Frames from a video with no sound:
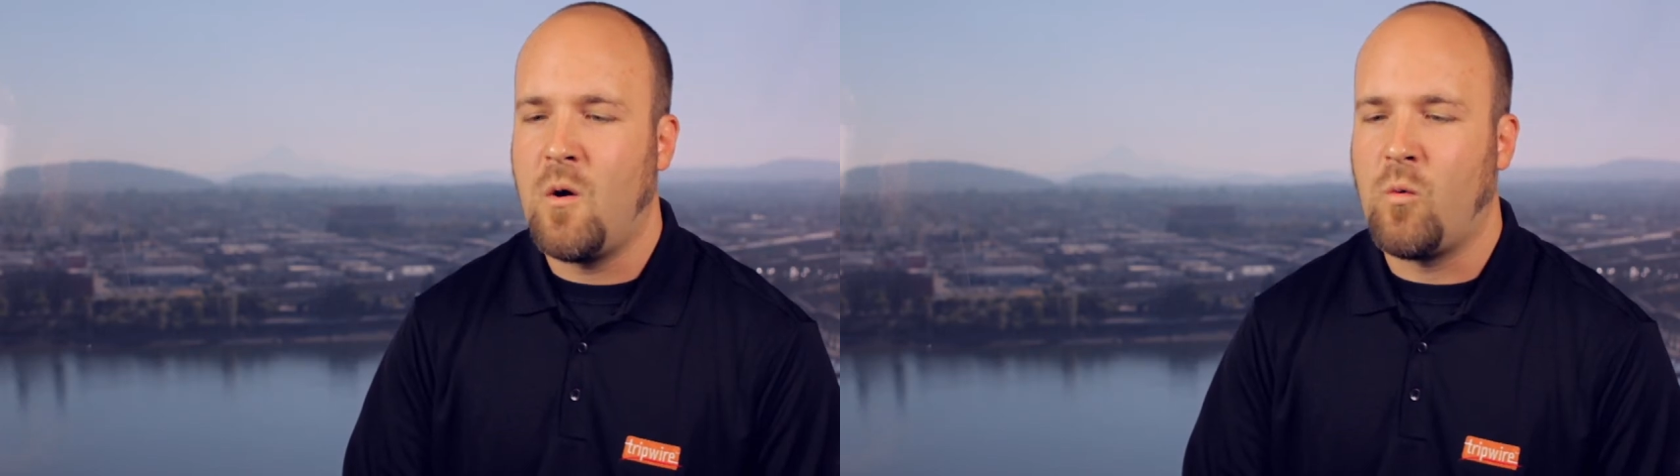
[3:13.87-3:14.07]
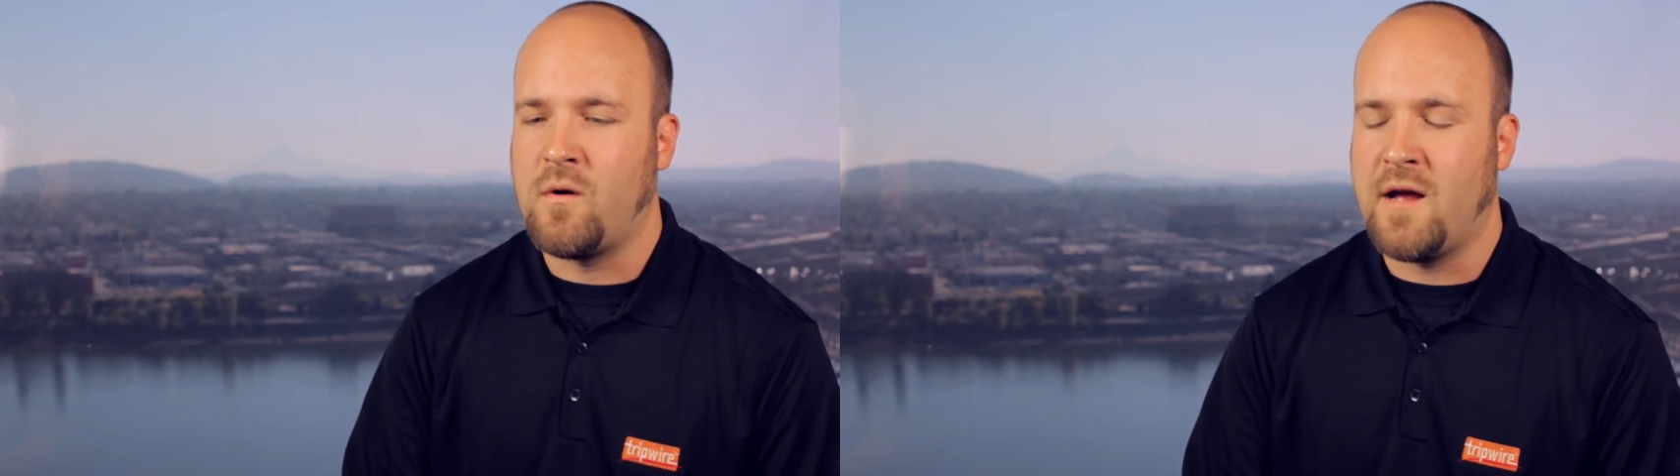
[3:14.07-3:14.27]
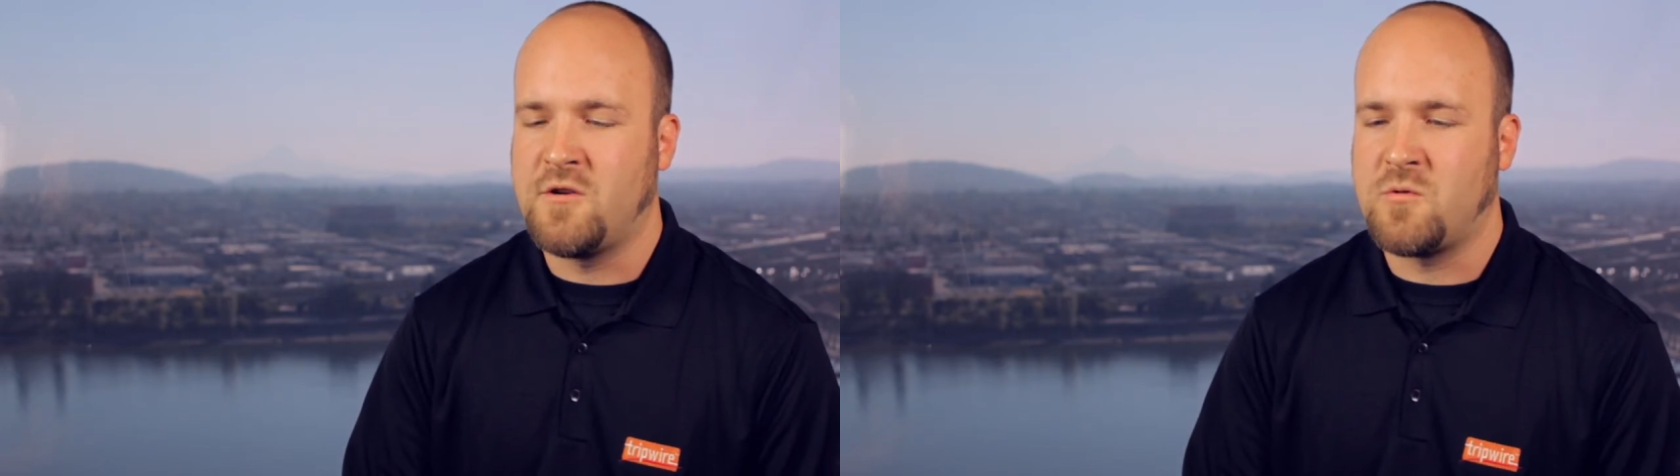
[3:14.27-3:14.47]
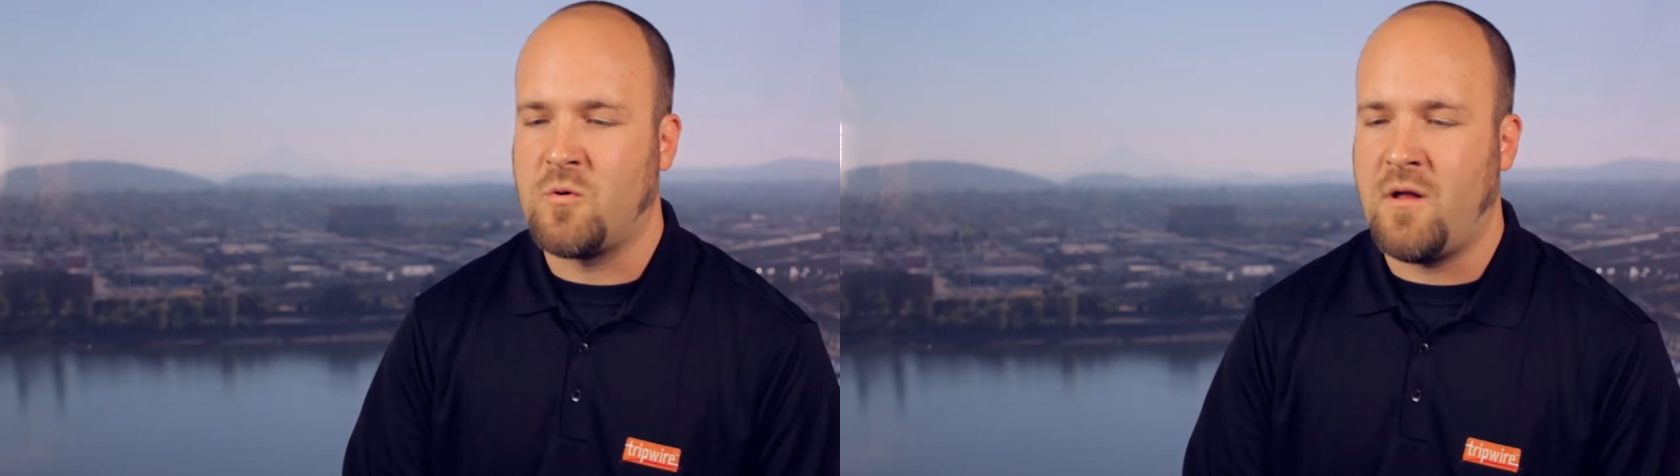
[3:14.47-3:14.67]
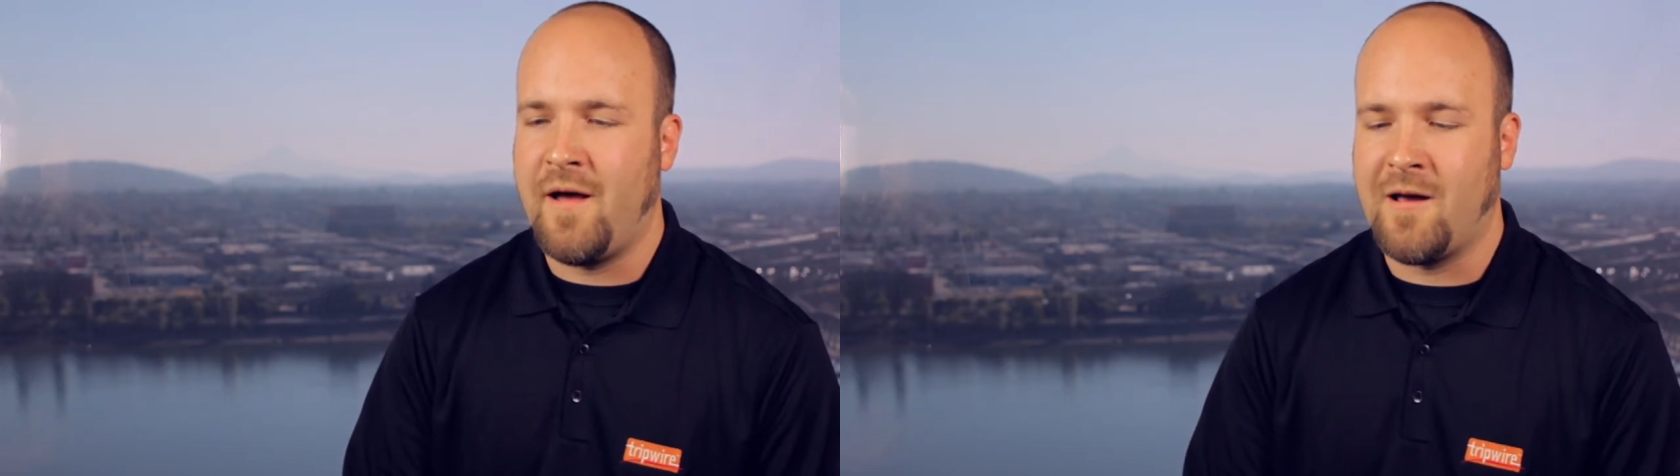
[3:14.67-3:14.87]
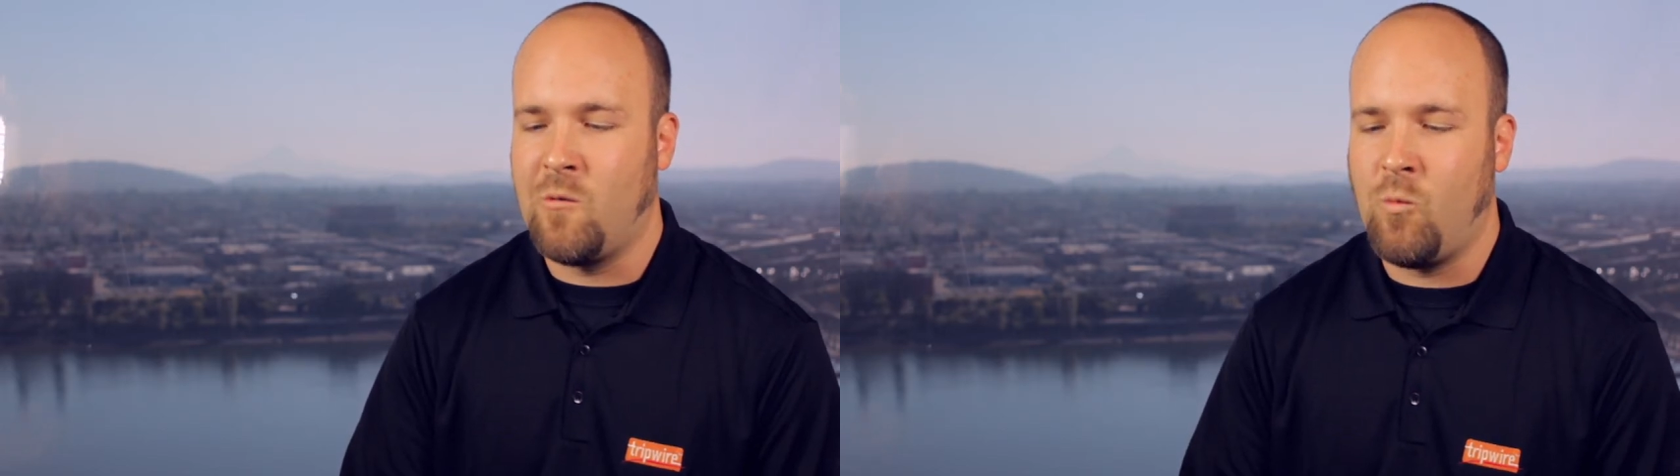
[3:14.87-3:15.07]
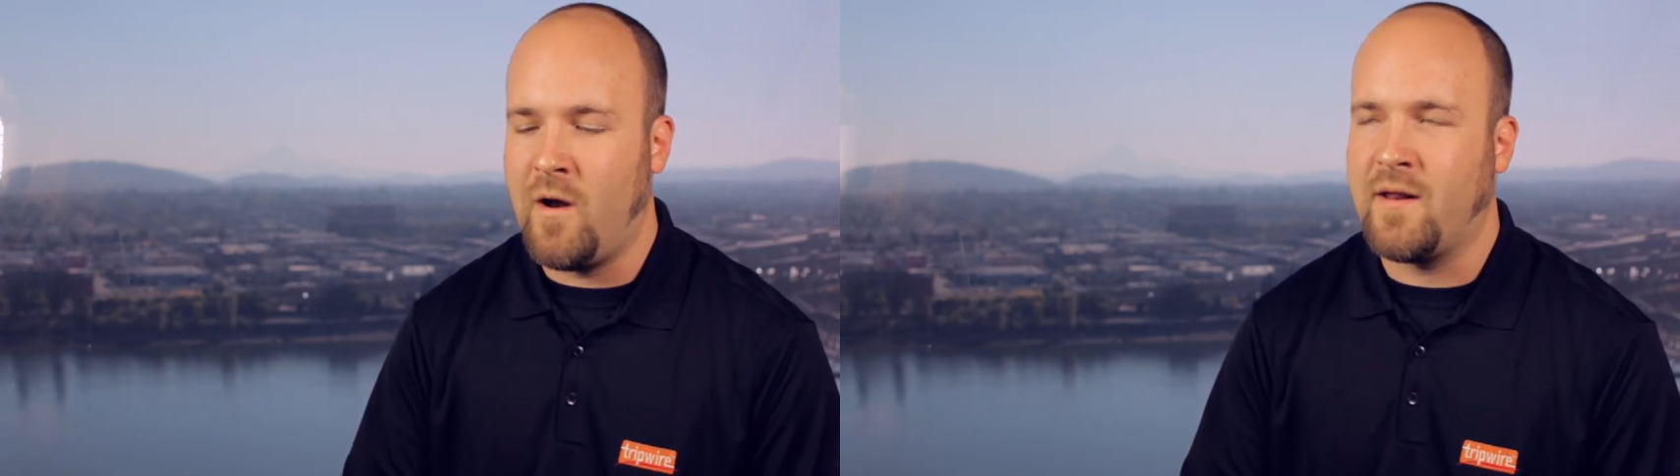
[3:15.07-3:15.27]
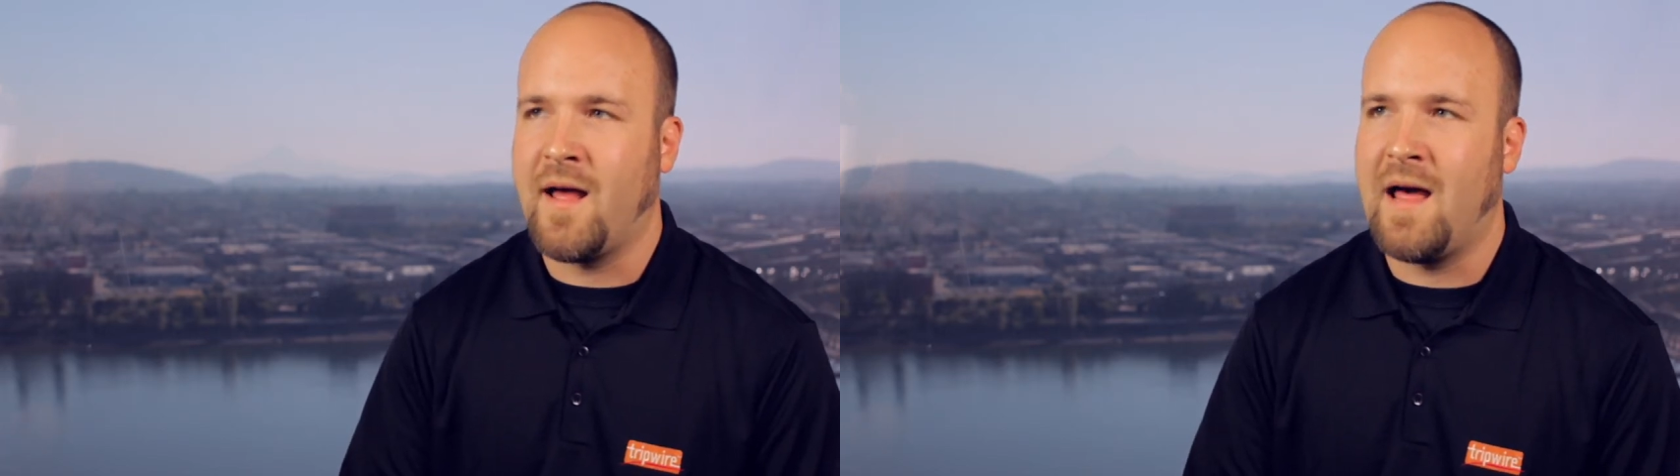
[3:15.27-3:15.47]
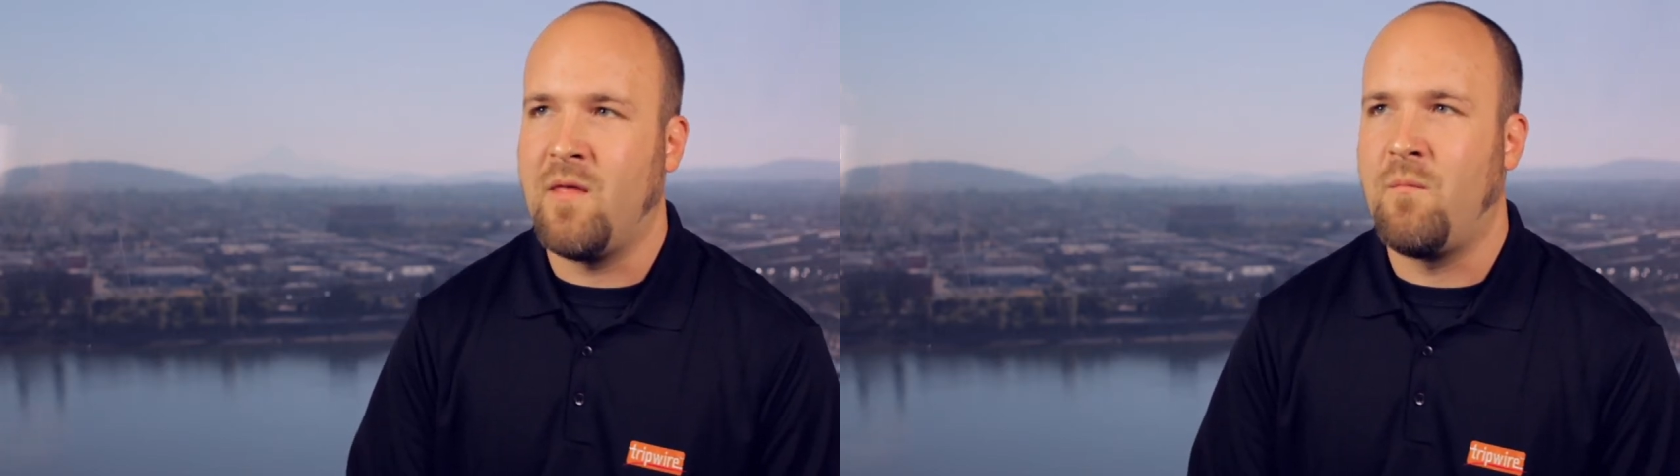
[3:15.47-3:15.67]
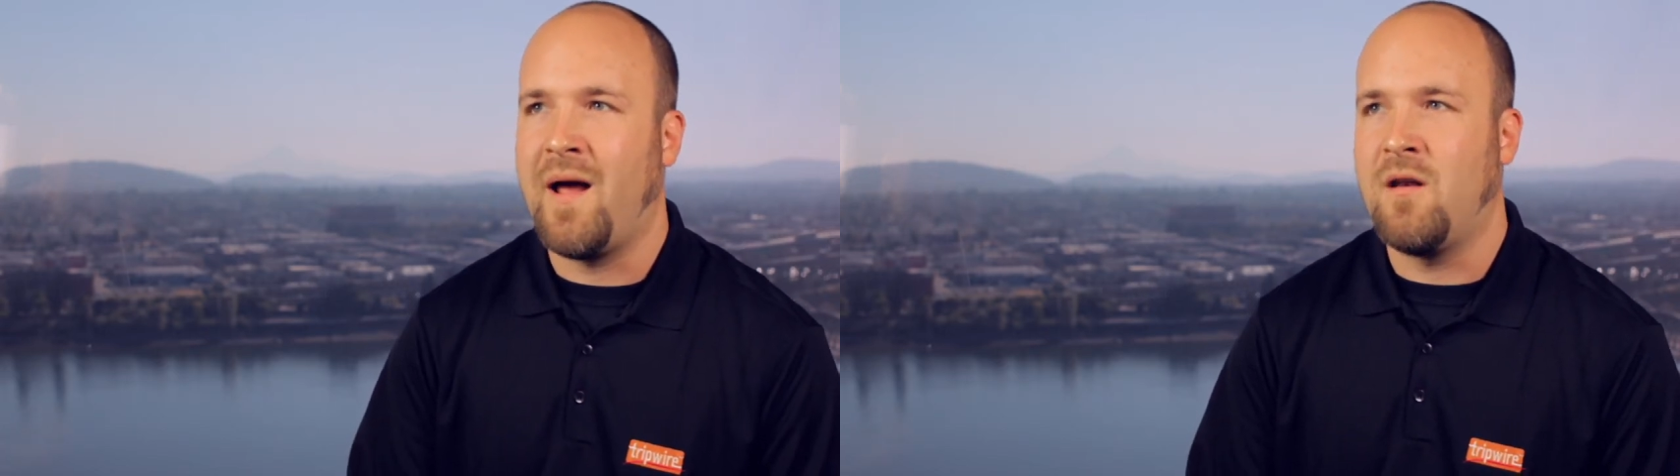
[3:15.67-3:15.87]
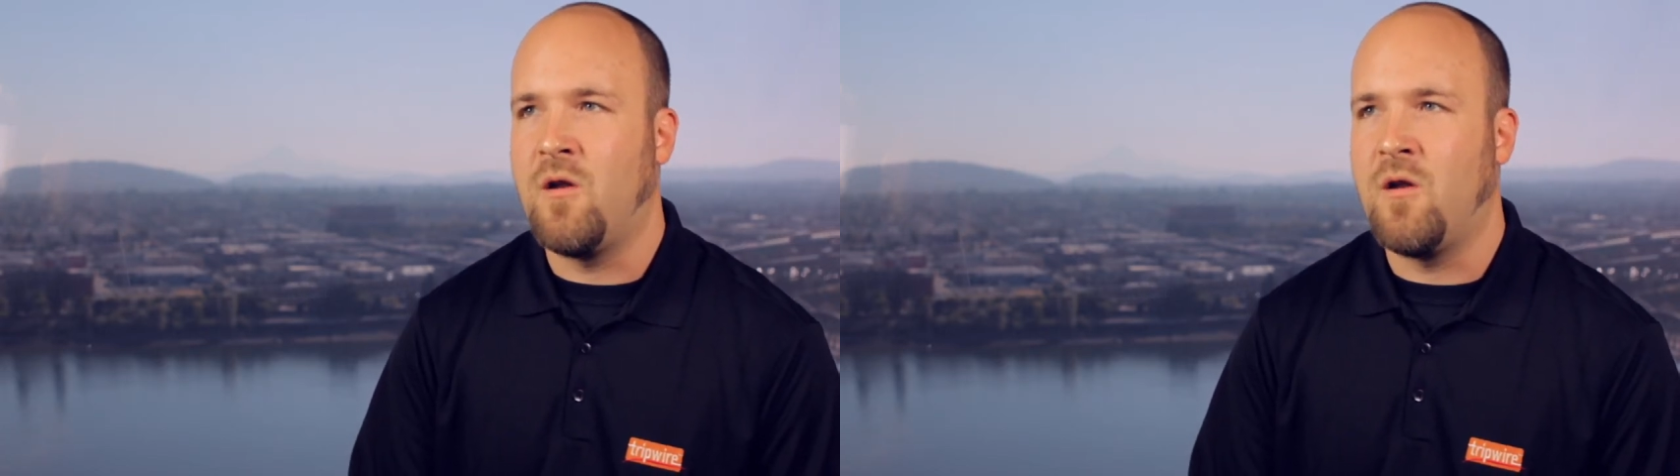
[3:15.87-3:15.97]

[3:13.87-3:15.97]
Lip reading: we're not just relying on one guy that might